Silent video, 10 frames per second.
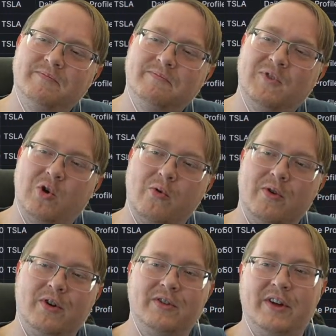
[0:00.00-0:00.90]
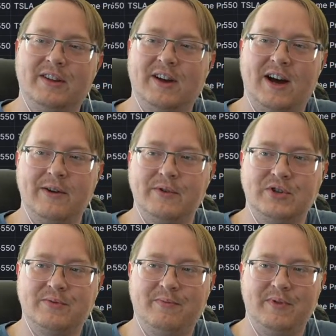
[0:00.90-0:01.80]
Cornered like the
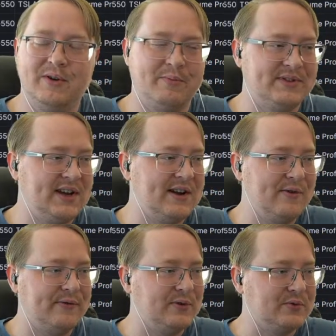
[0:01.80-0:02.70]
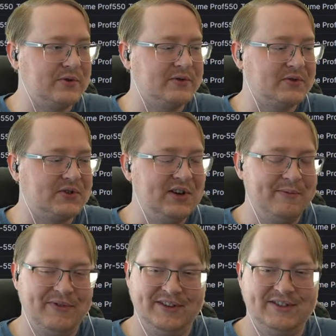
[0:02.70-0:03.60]
Irish, potato futures or
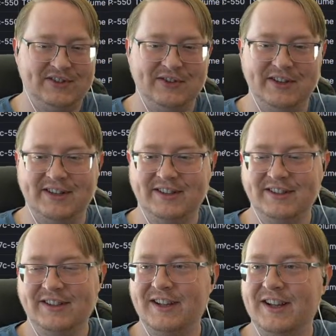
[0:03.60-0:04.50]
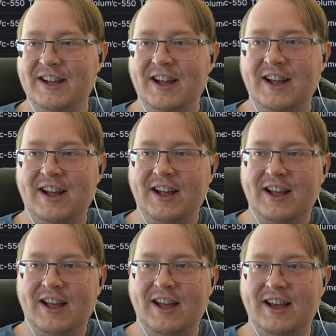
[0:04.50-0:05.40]
something silly.
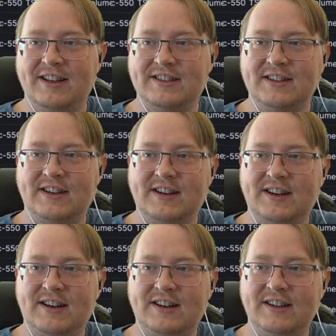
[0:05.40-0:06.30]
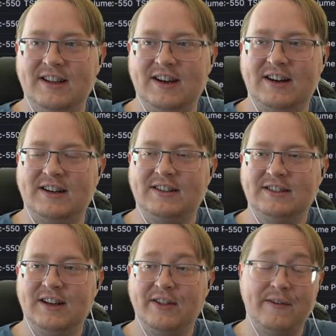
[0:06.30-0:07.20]
And yeah,
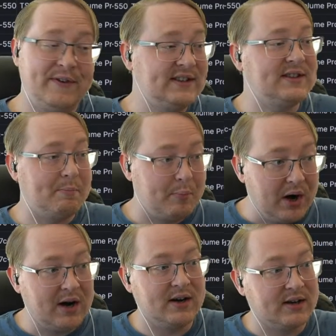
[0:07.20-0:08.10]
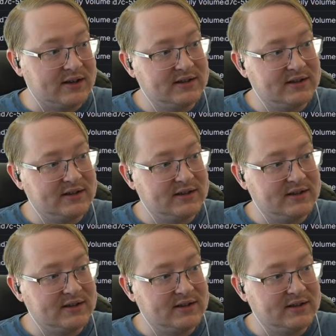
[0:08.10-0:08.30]
now they fixed the bug,